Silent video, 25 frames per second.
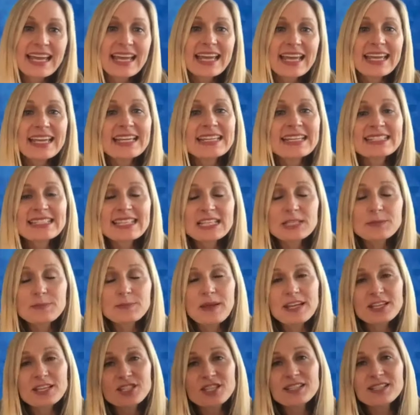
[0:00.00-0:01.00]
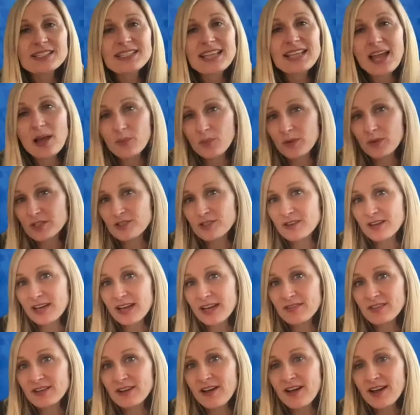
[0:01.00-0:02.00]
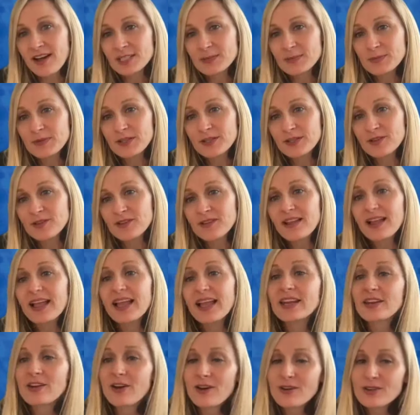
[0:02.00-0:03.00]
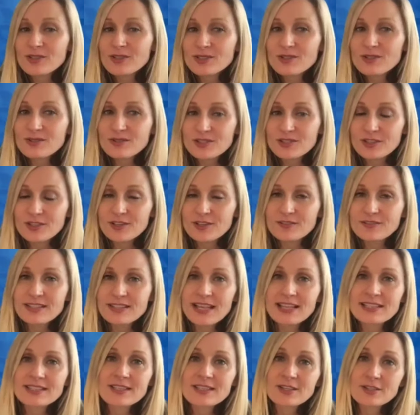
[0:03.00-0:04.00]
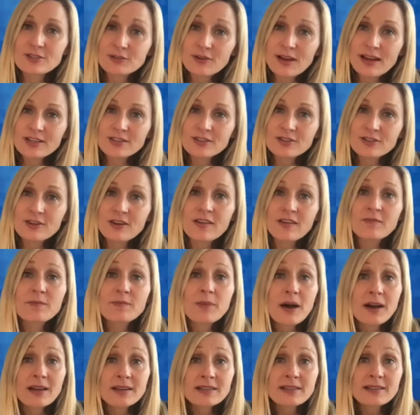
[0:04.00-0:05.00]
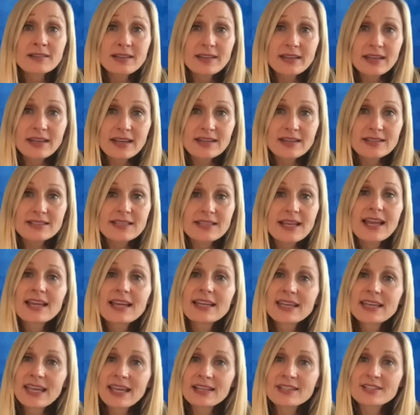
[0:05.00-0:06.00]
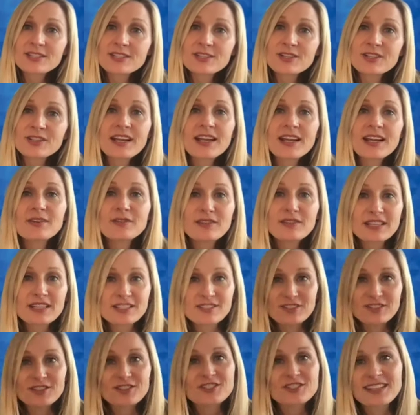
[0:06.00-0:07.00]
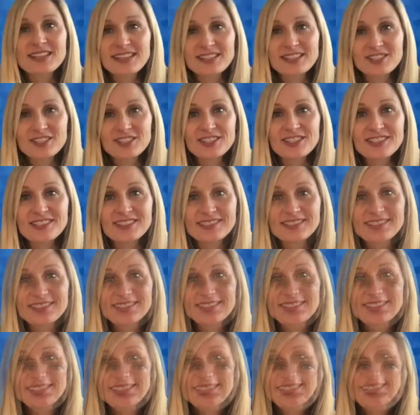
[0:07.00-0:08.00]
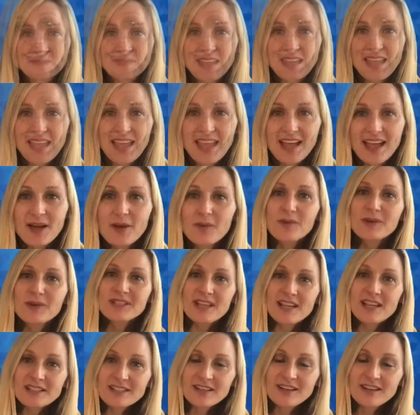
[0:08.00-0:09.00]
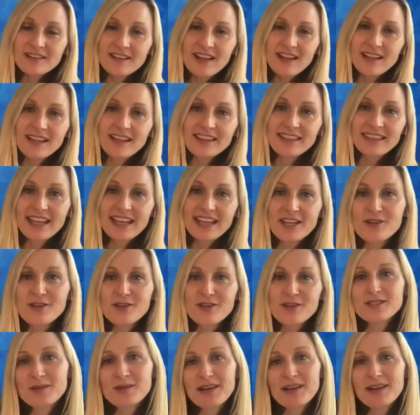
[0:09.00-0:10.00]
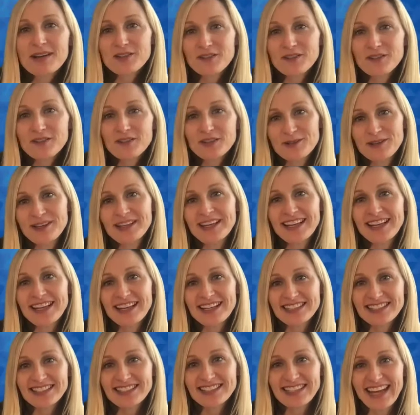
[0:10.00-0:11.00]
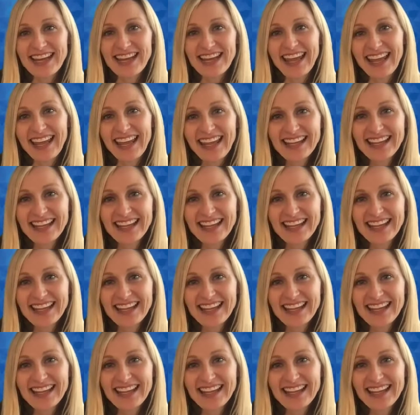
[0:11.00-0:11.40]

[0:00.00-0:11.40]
He sees patients at Winter Haven Hospital and also serves as the director of Bond Clinic's Cancer and Research Center. Well, Dr. Hlalah, thank you so much for joining us today.